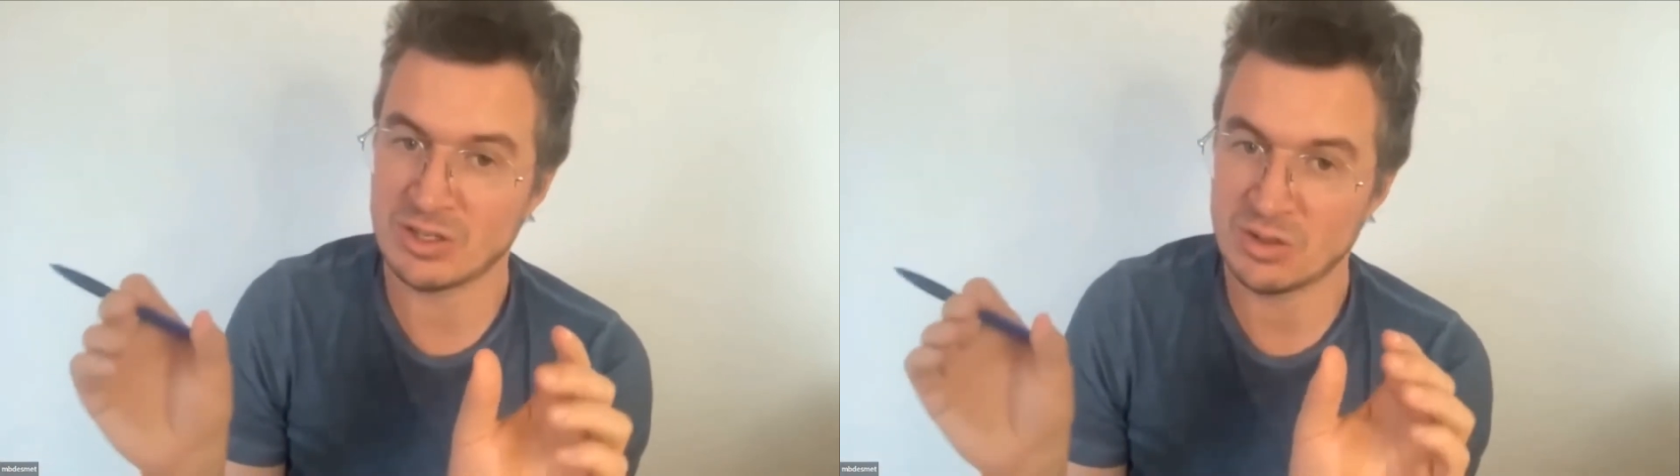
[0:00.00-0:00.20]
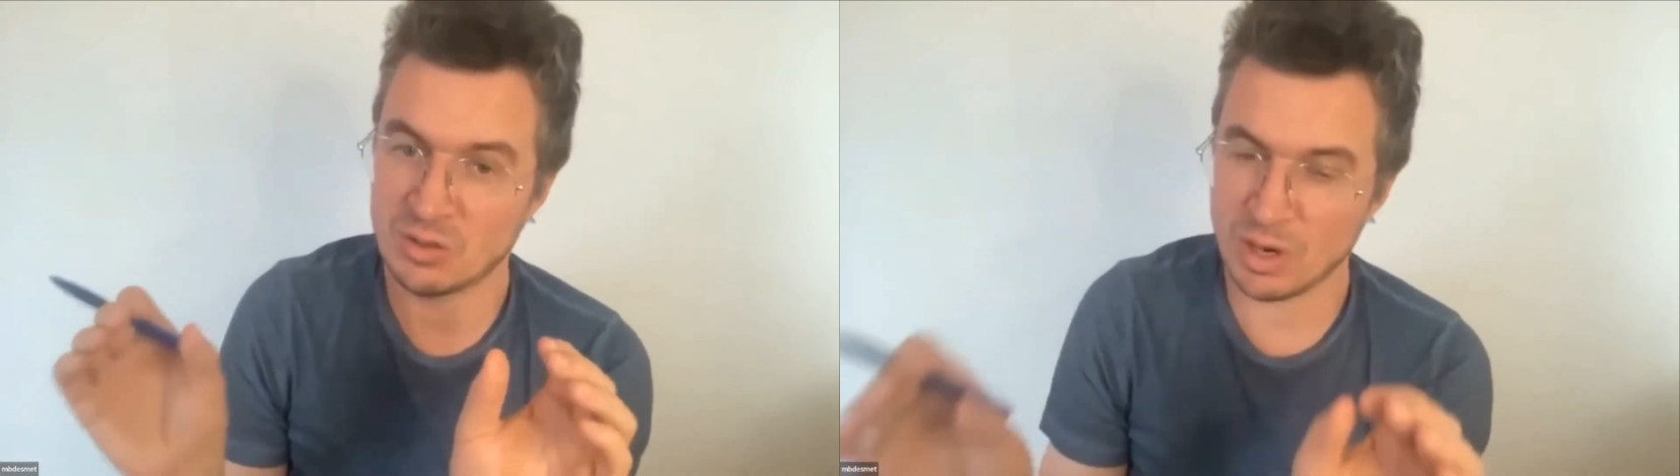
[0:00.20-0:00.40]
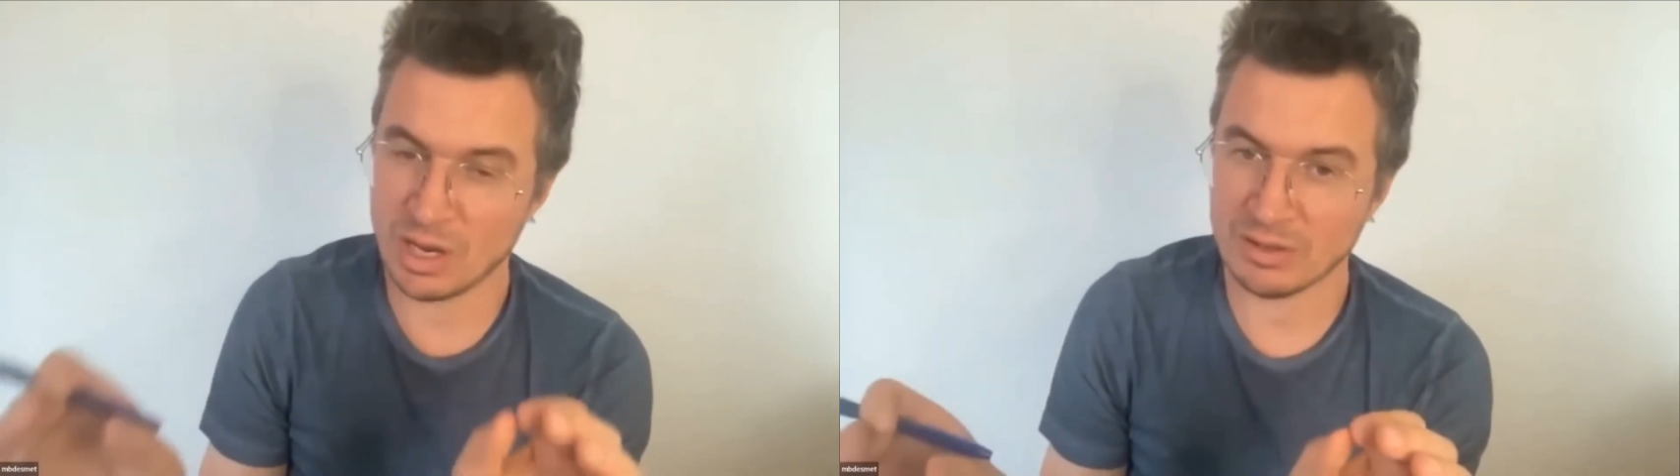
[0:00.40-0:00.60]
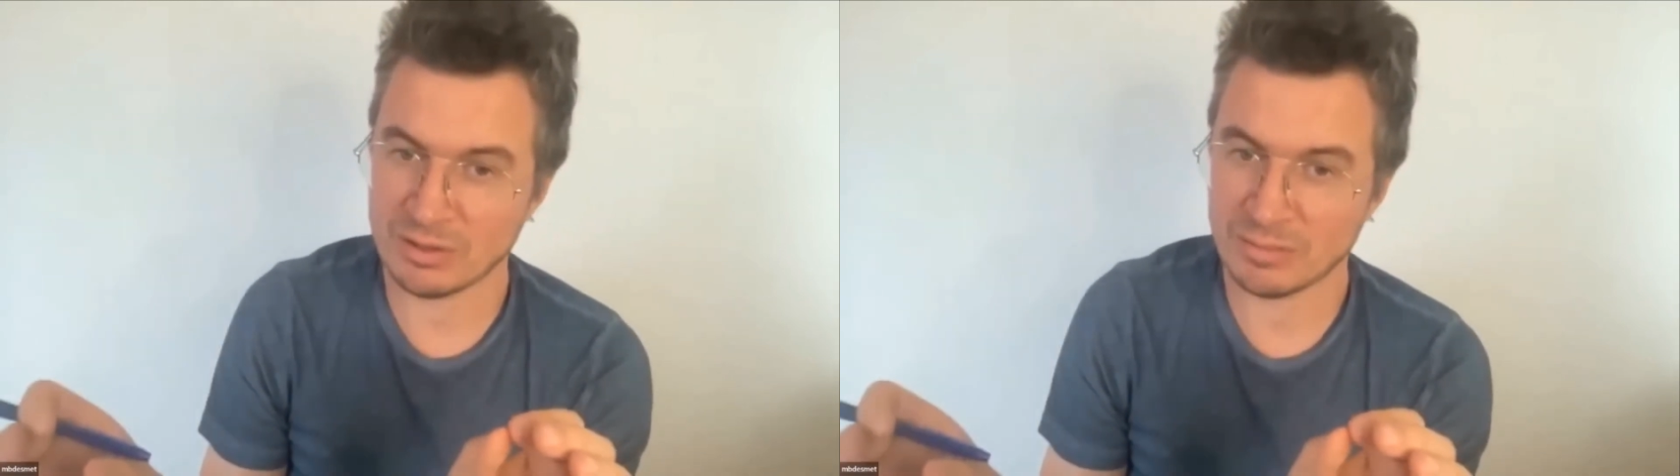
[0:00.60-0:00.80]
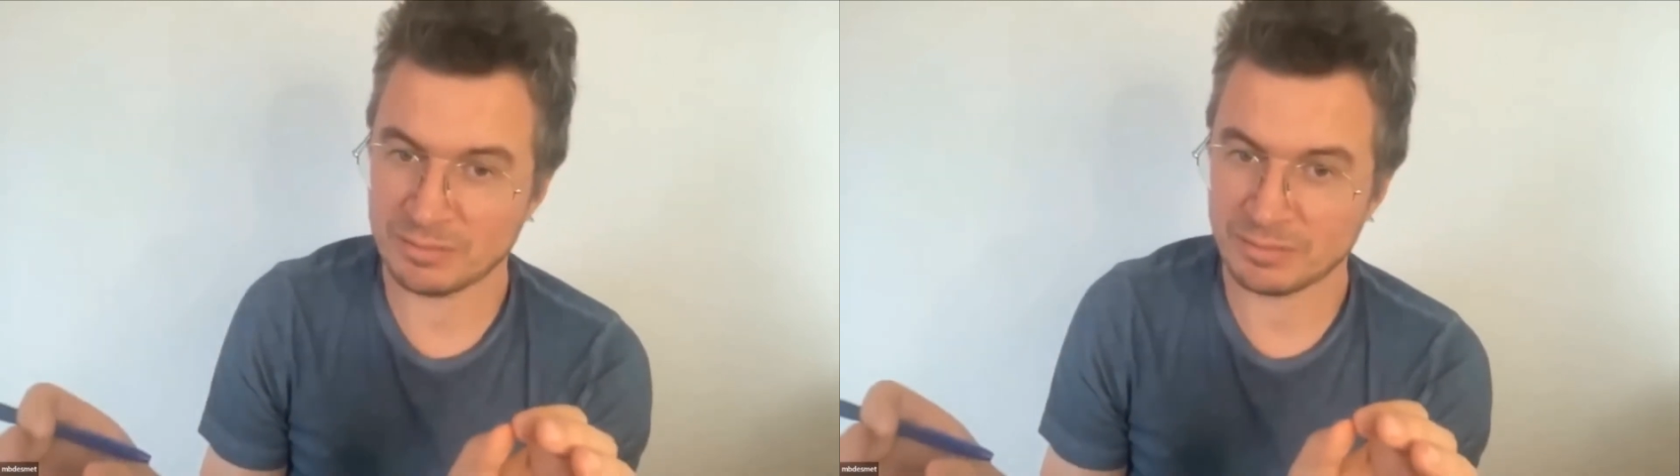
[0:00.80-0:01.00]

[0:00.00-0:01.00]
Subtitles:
strict,